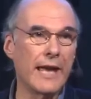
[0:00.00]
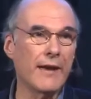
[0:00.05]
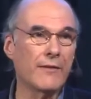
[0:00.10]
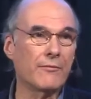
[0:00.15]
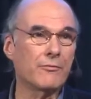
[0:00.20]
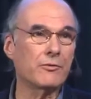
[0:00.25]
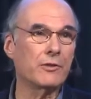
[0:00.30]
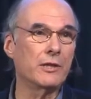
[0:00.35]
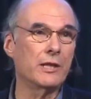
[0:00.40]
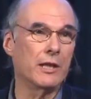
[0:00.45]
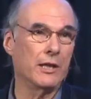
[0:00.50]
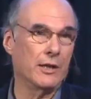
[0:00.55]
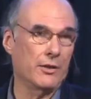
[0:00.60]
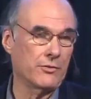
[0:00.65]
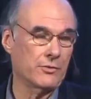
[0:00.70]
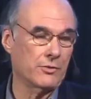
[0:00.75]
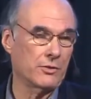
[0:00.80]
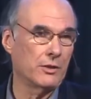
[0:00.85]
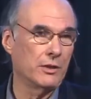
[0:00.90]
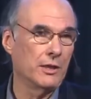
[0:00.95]
every
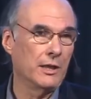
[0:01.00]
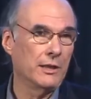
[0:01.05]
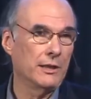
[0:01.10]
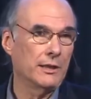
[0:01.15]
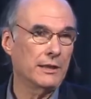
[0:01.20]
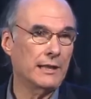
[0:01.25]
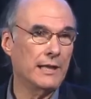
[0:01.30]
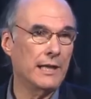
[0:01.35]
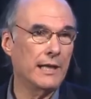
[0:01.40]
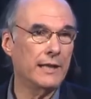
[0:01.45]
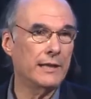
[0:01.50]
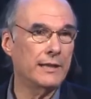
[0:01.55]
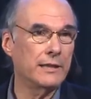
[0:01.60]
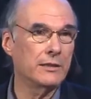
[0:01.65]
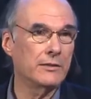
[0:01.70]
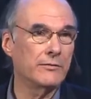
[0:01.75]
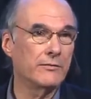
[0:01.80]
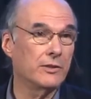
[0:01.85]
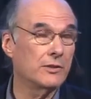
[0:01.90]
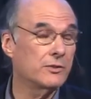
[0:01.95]
other
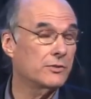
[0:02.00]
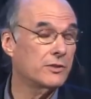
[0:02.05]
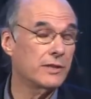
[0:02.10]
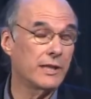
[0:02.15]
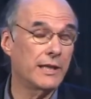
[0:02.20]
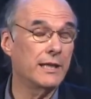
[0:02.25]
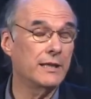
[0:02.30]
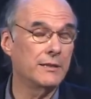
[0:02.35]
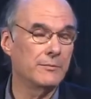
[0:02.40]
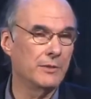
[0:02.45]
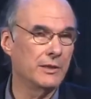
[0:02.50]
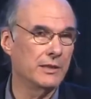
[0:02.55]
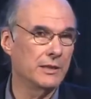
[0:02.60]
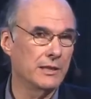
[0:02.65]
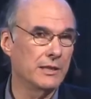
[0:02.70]
kind of entertainment